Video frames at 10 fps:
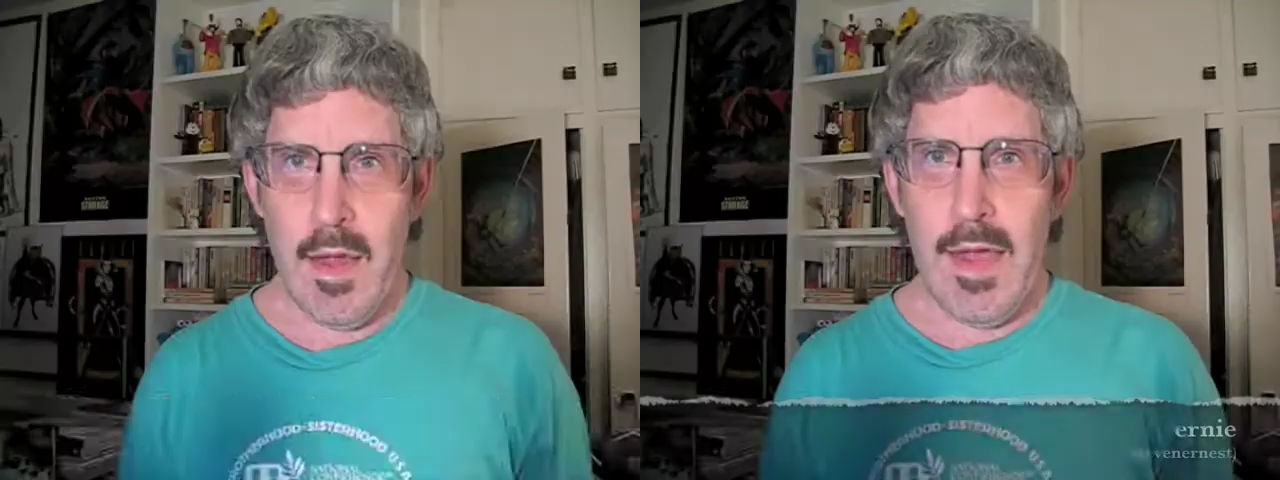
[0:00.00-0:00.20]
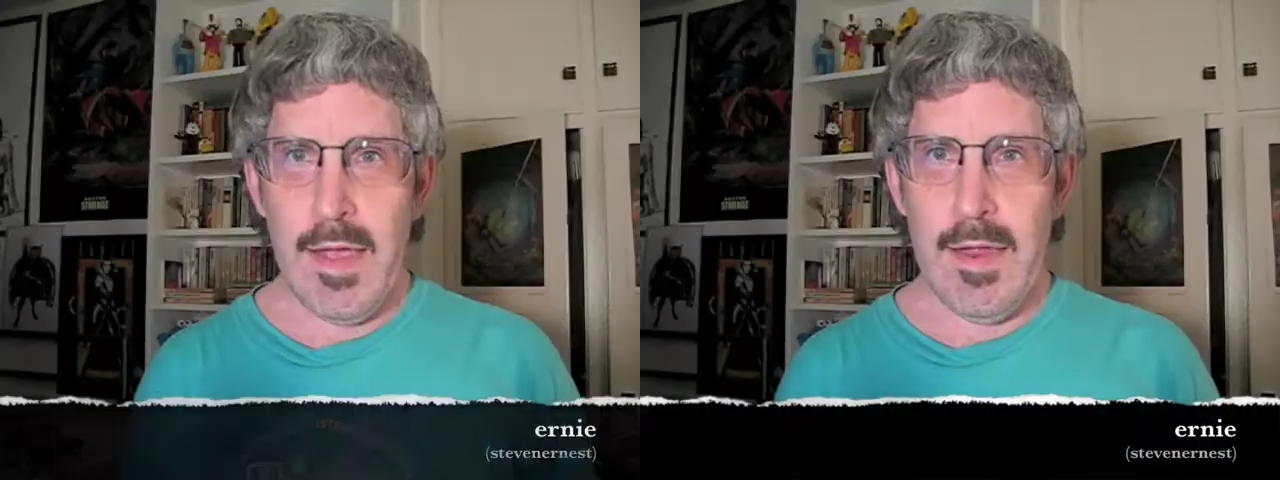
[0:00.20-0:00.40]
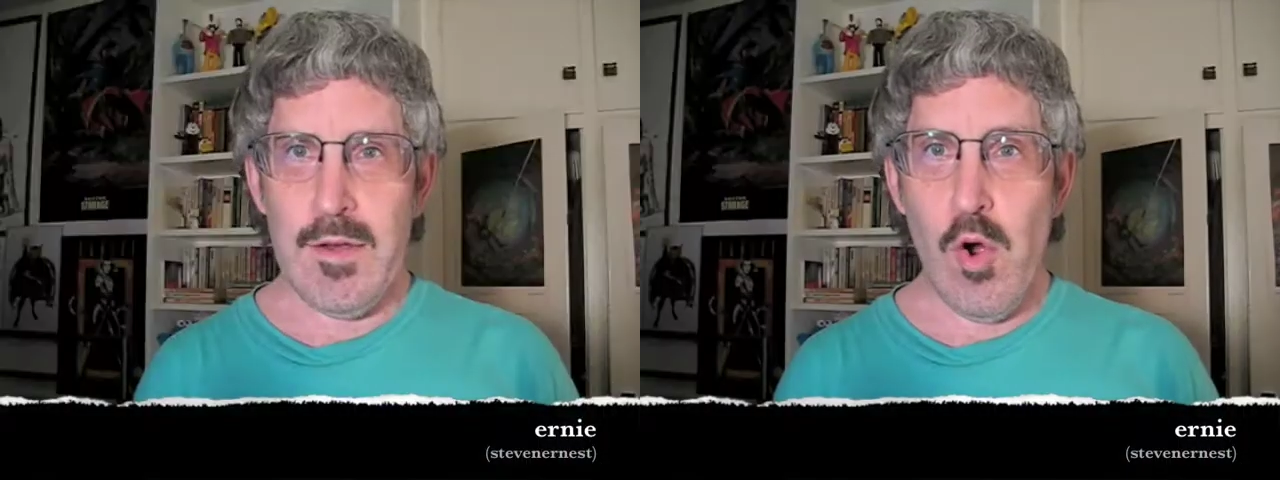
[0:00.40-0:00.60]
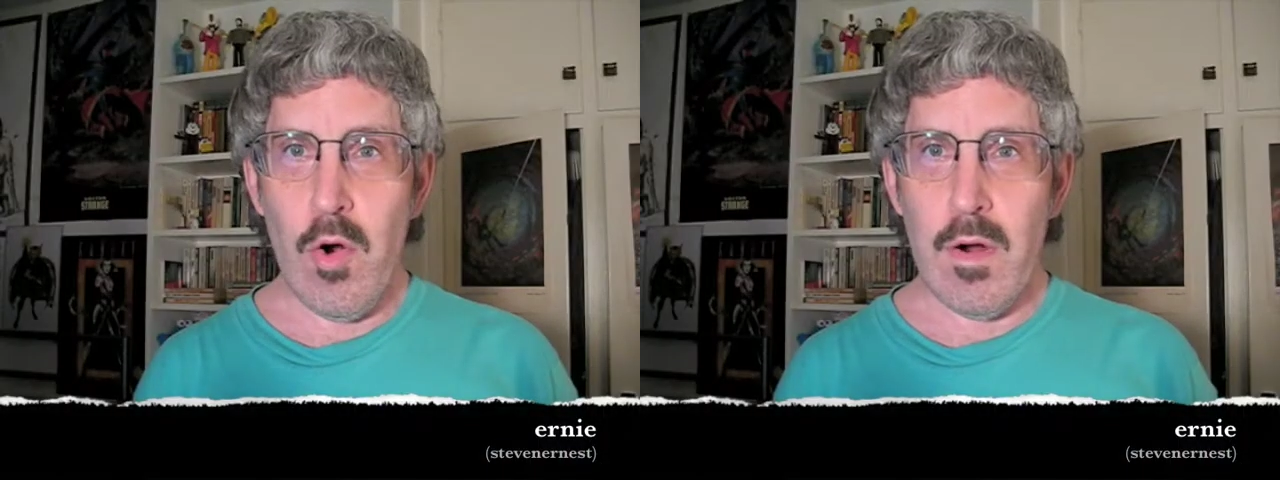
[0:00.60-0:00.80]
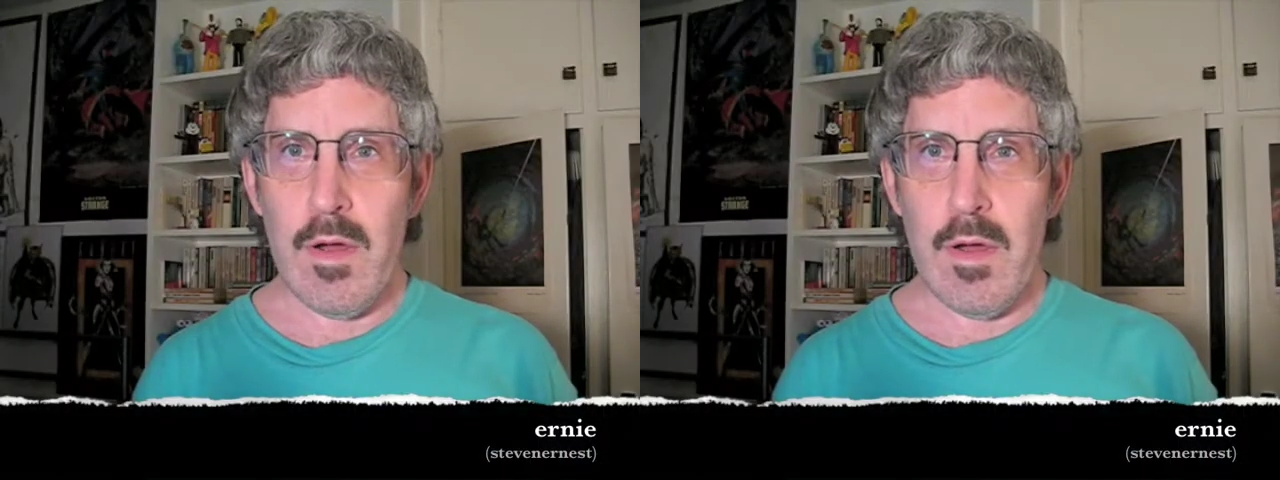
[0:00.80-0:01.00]
Hey,
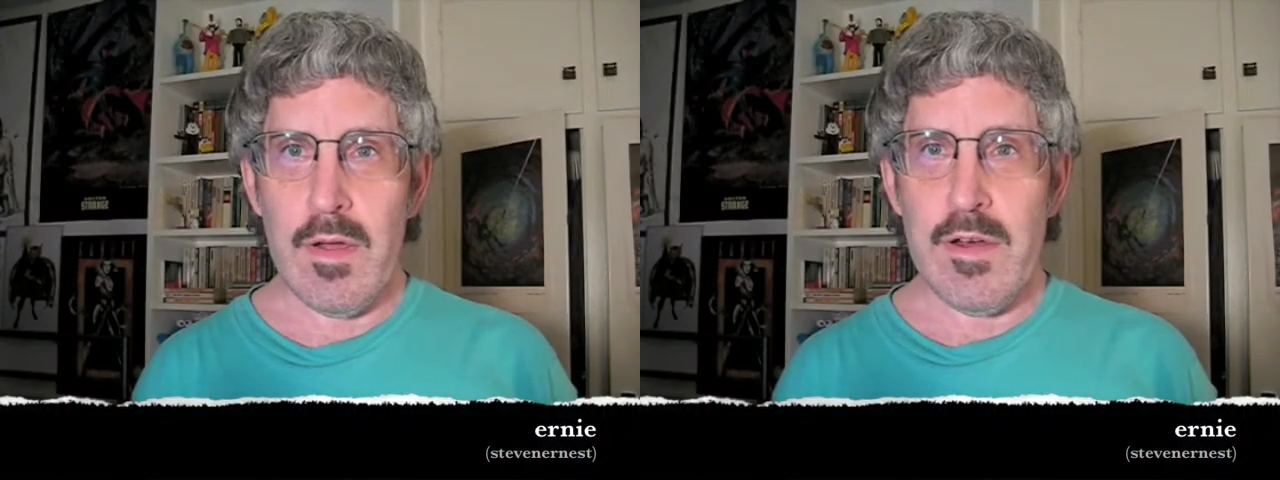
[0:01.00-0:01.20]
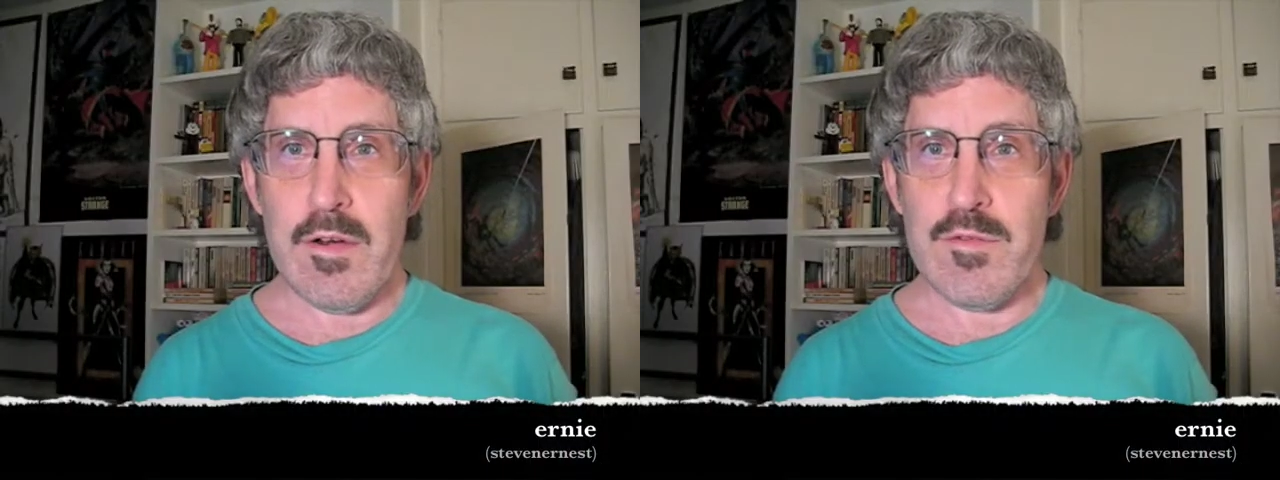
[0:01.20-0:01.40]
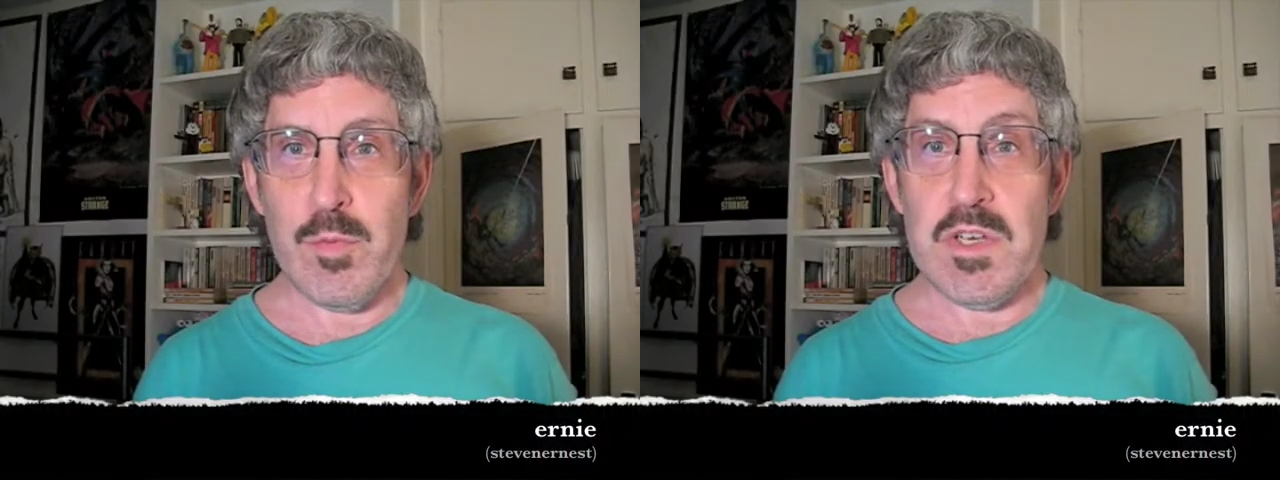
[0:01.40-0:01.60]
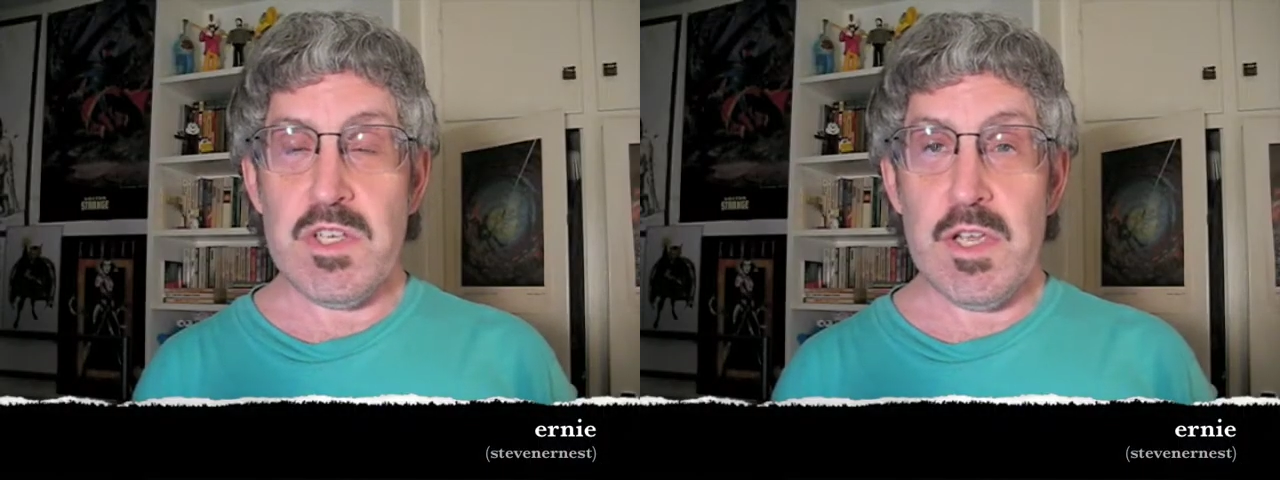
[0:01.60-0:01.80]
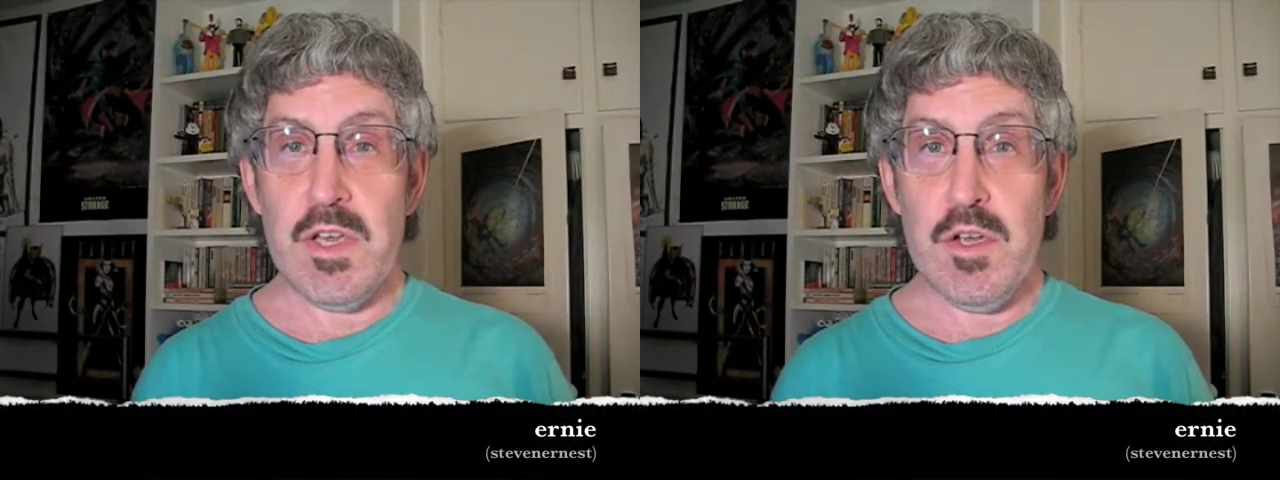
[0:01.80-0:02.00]
Nora. Here's
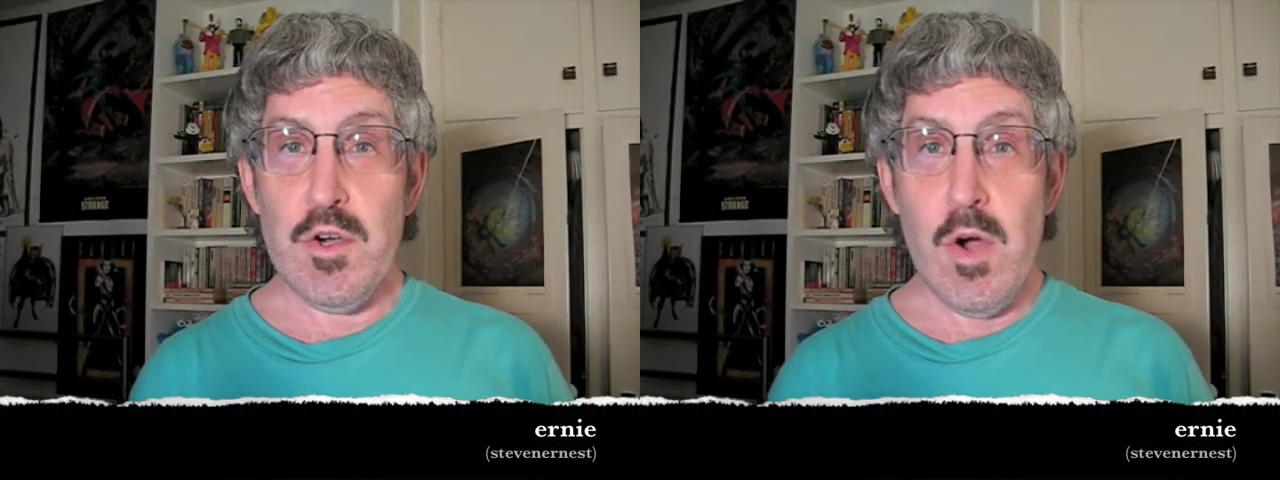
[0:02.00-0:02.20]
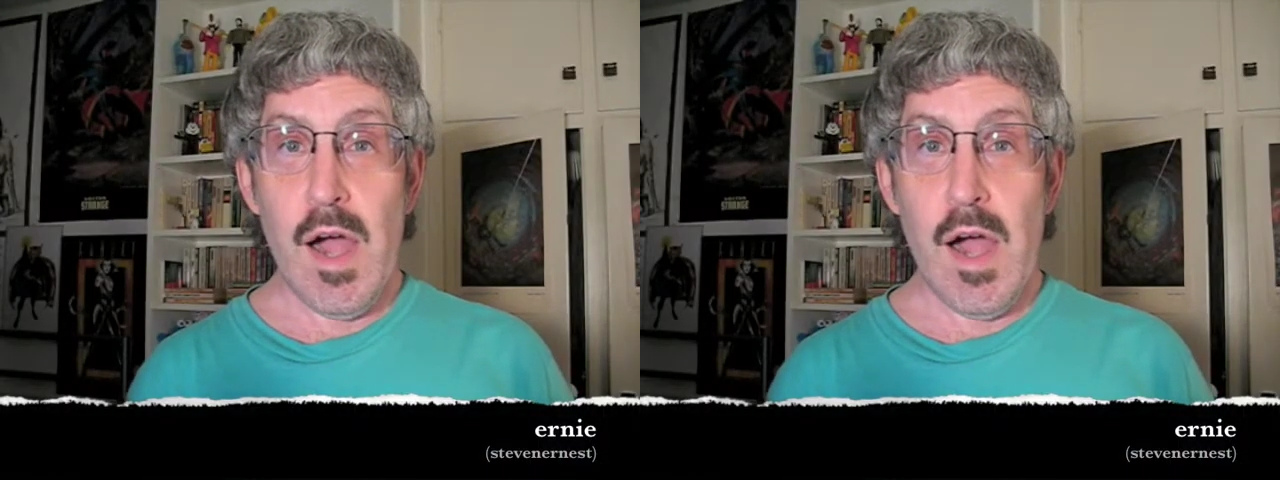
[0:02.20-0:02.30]
wishing you